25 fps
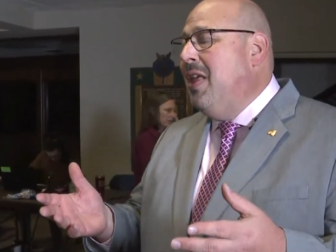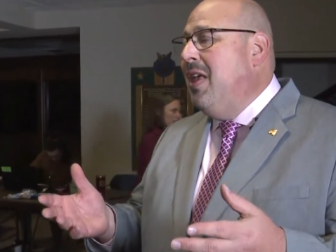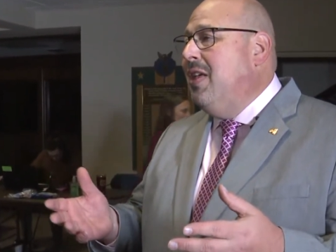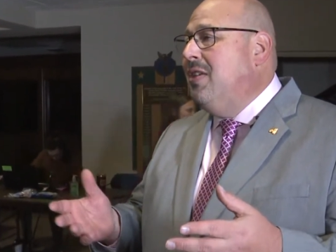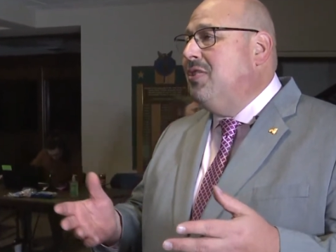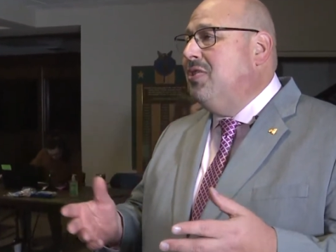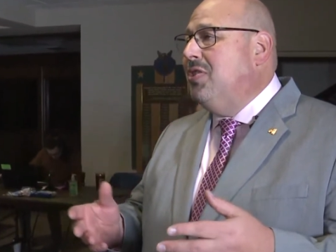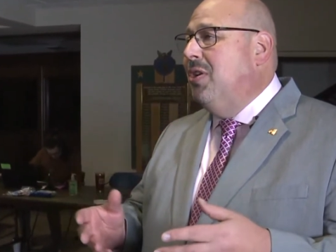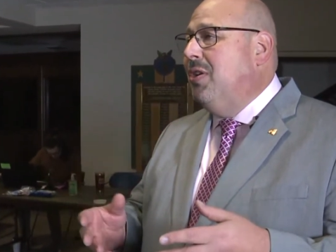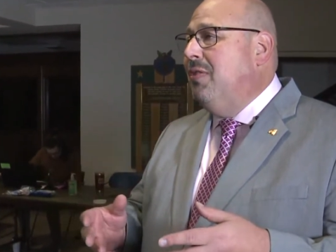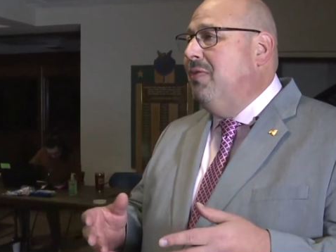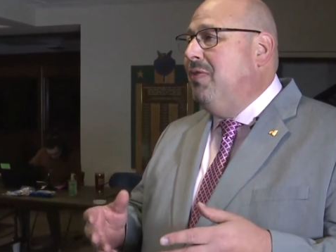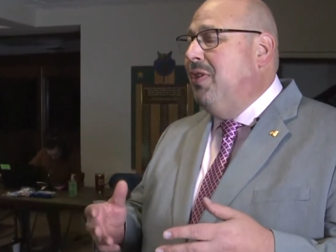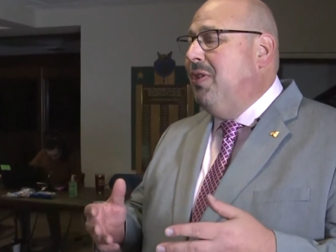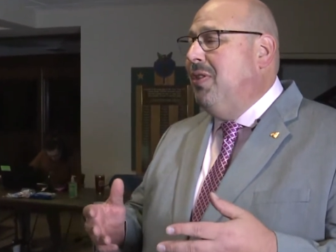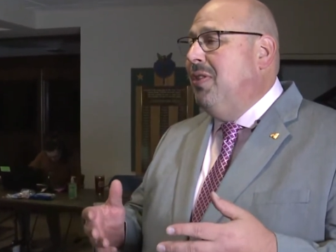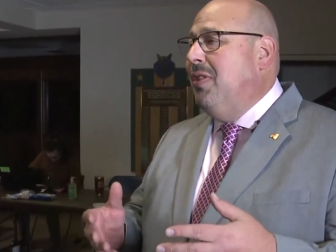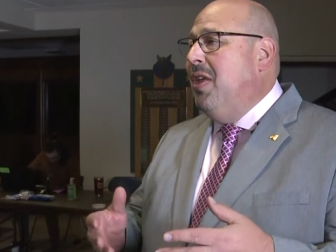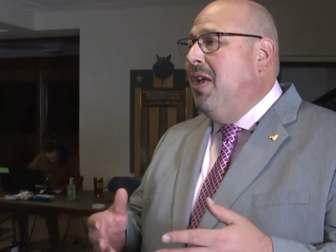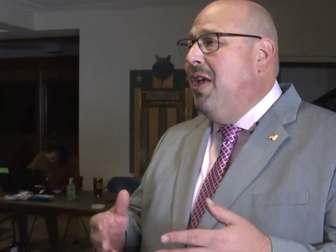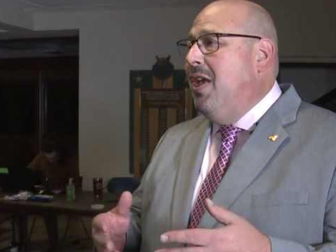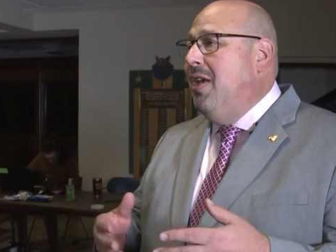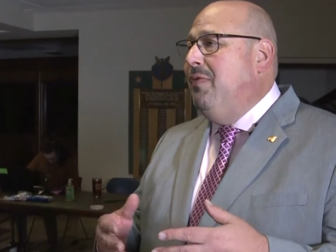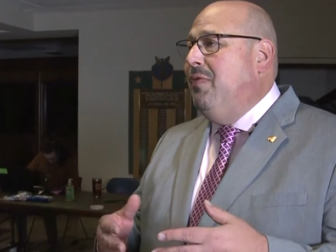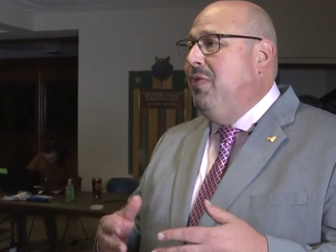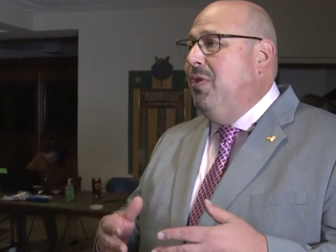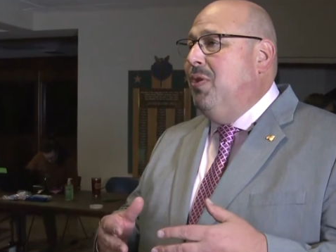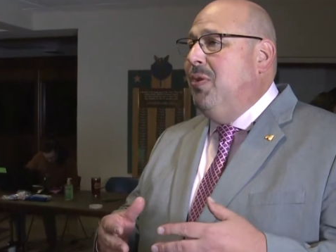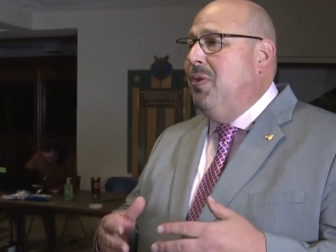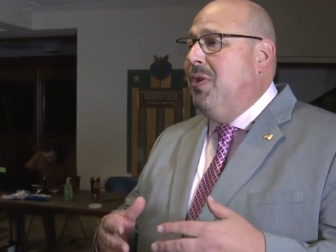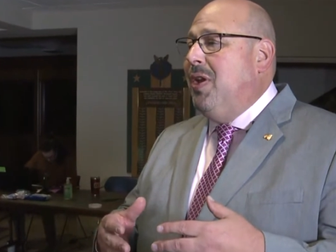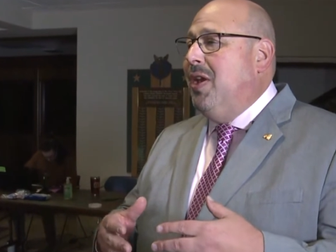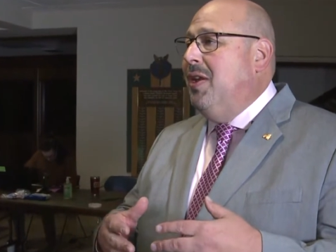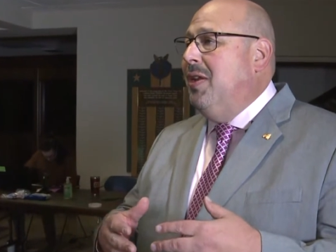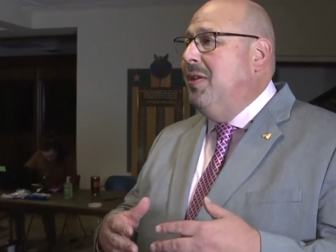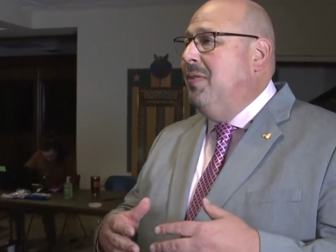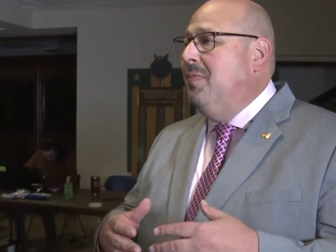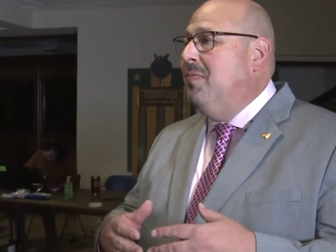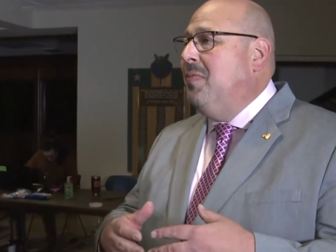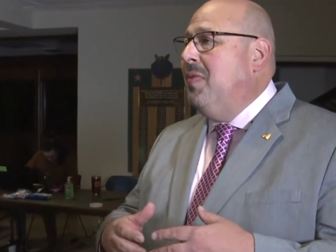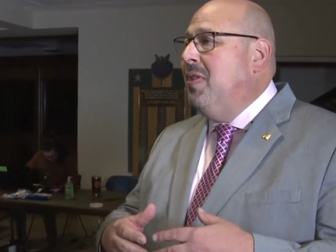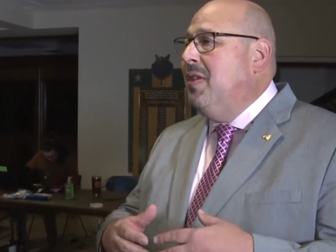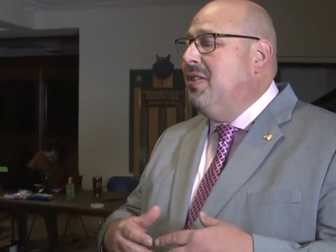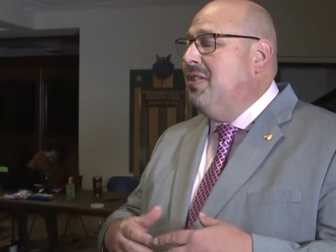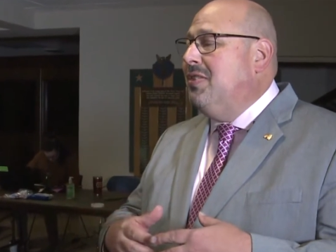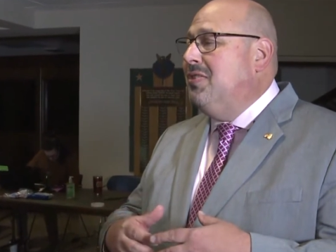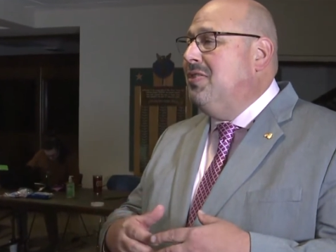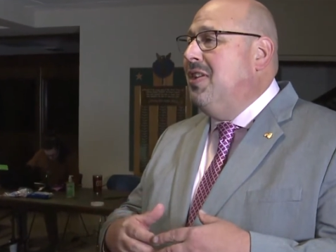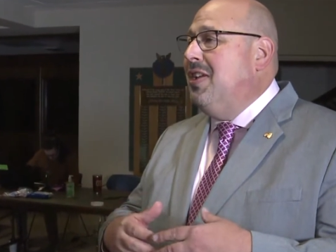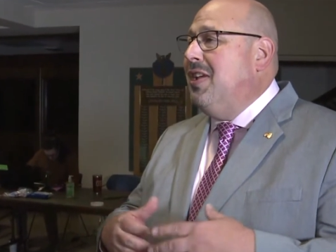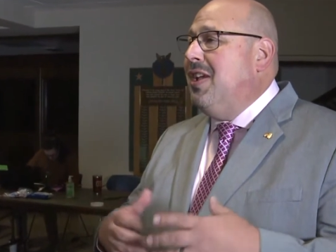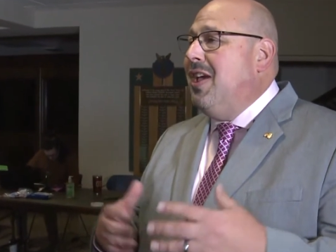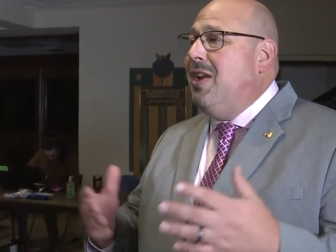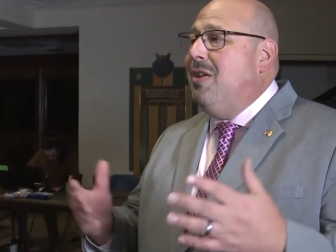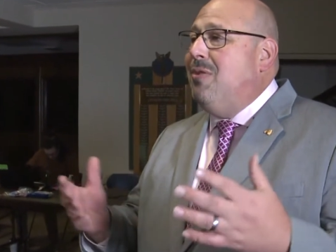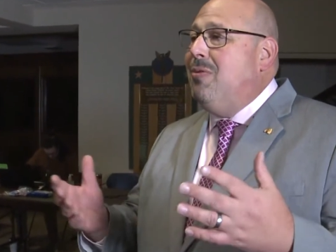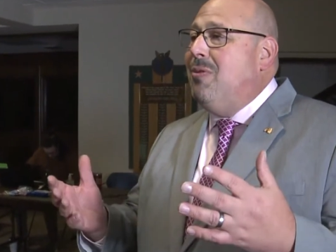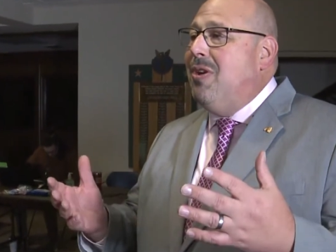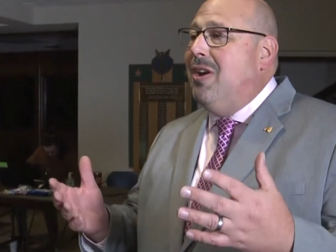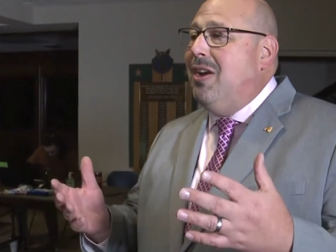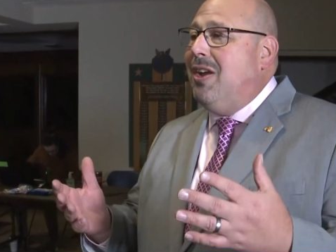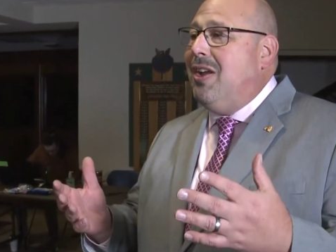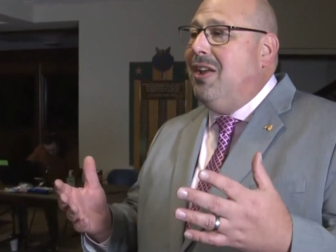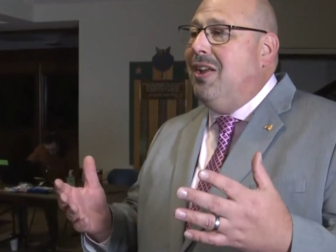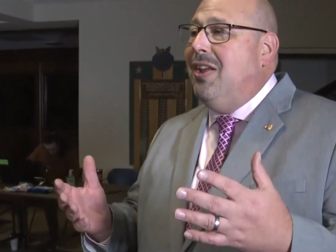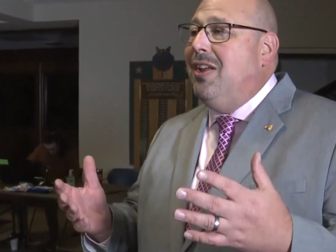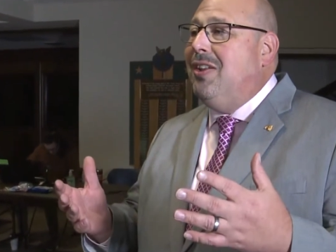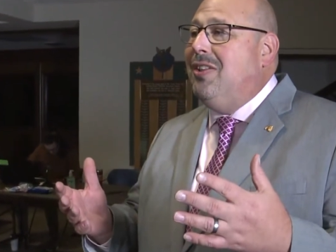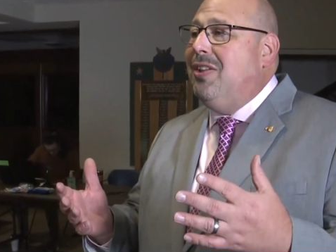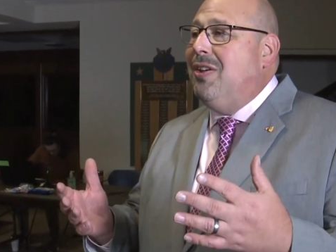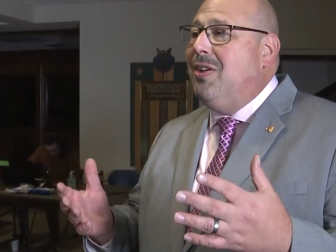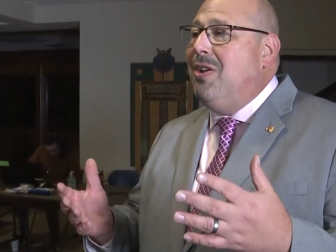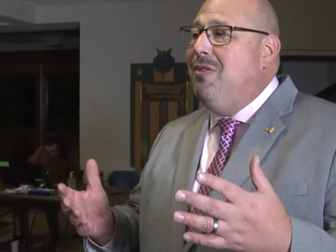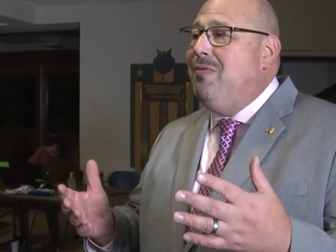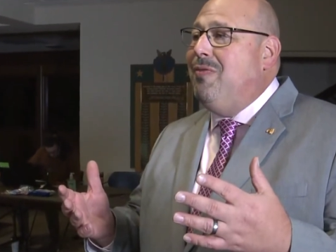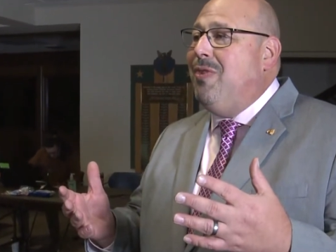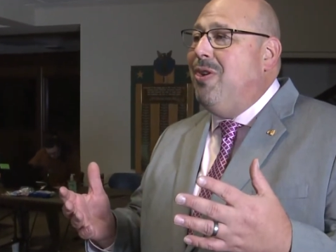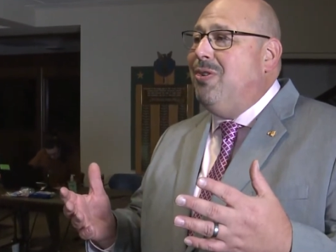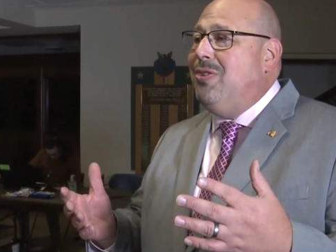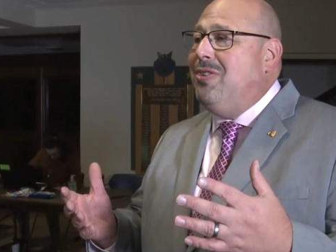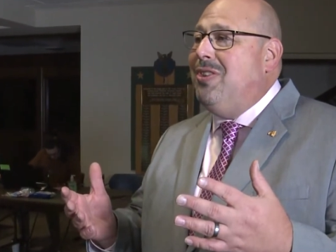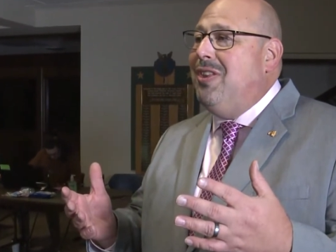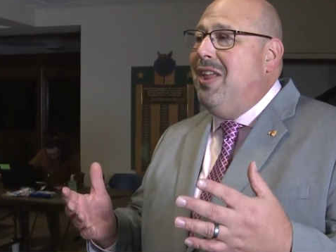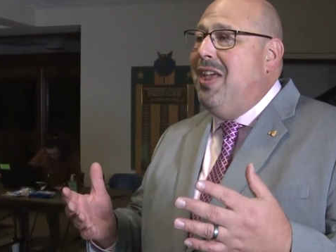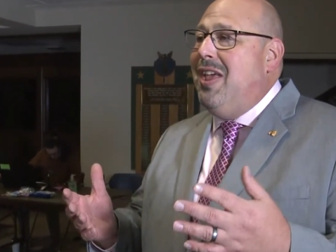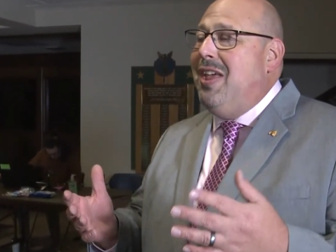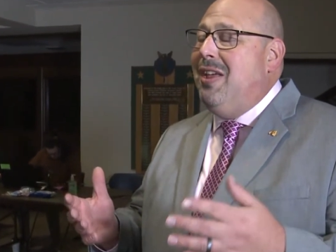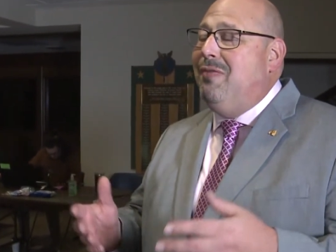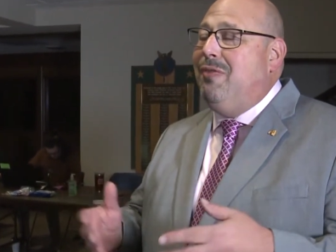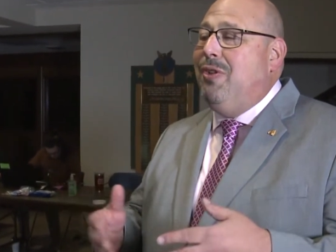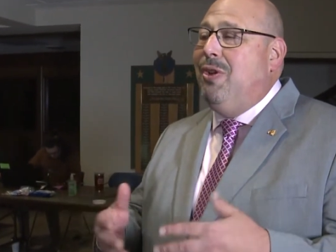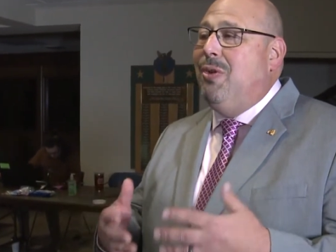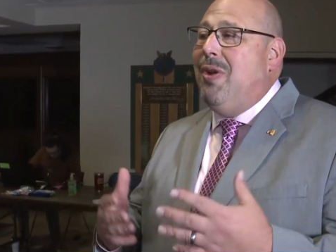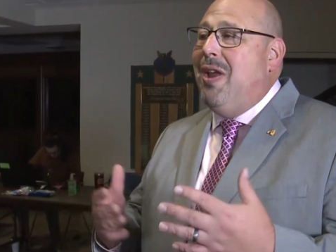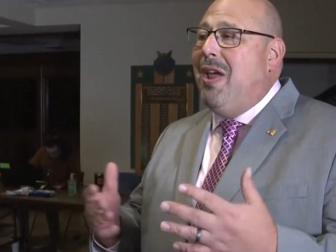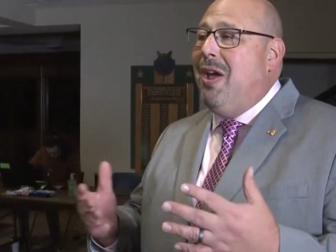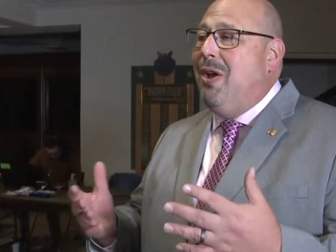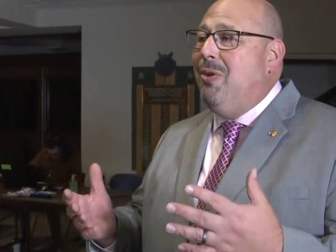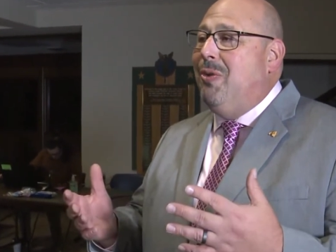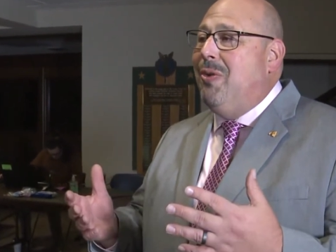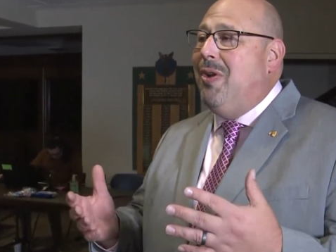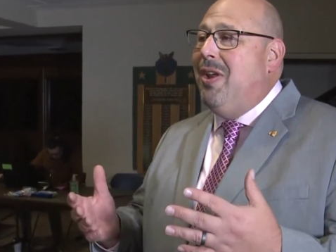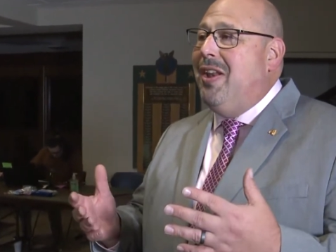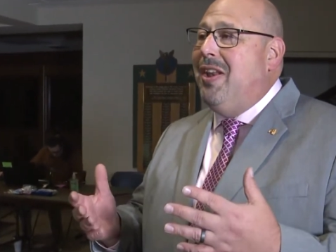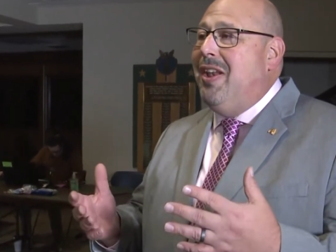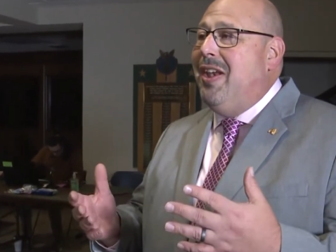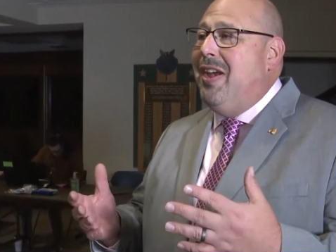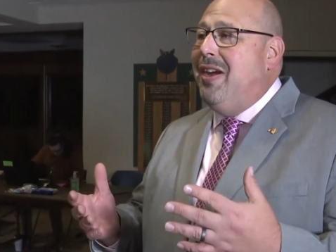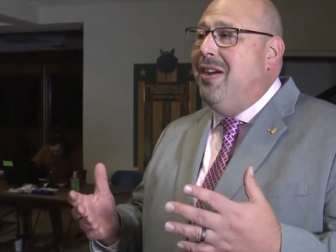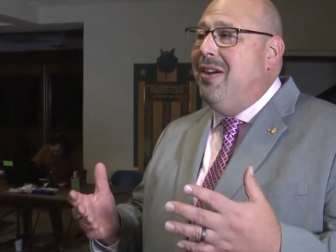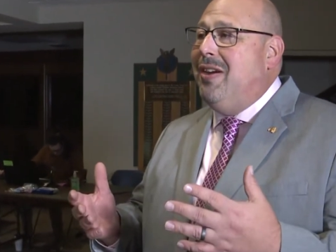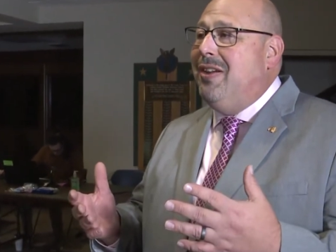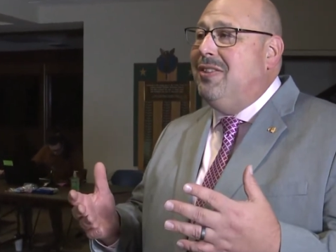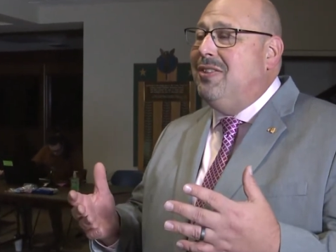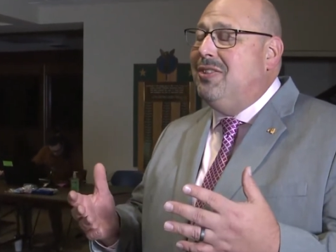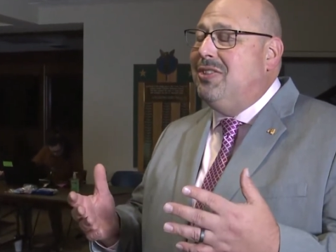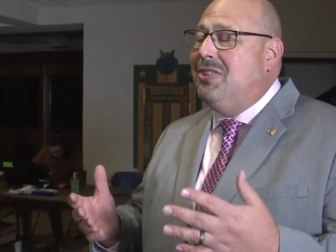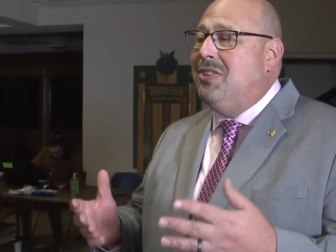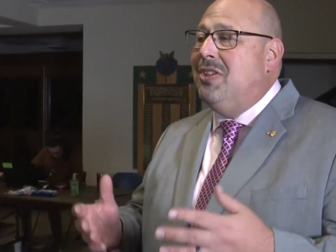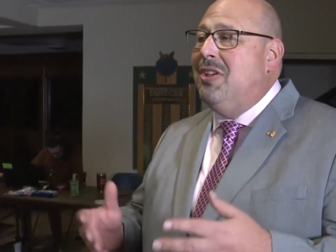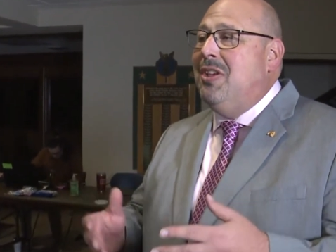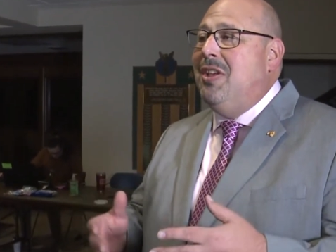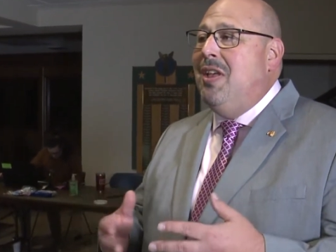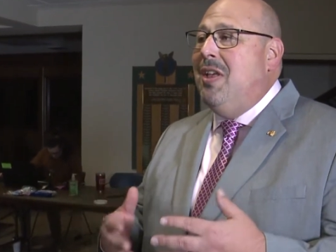So if you can sneak out of work to go vote today, if you're out running errands,